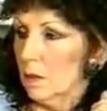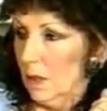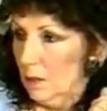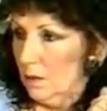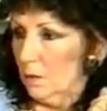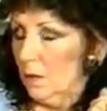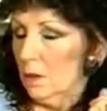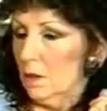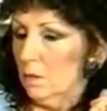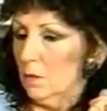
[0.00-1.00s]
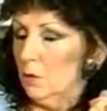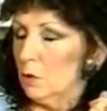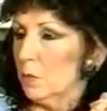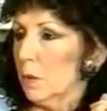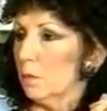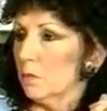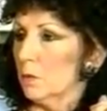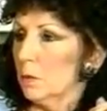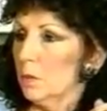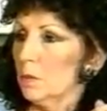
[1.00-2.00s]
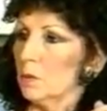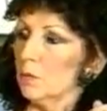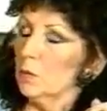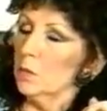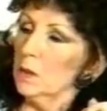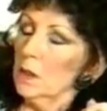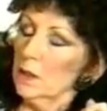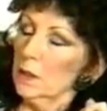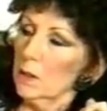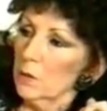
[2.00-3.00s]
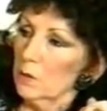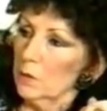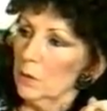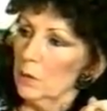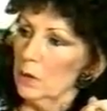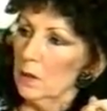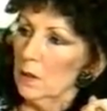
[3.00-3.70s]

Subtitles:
Yes, a newspaper reporter from Psychic News.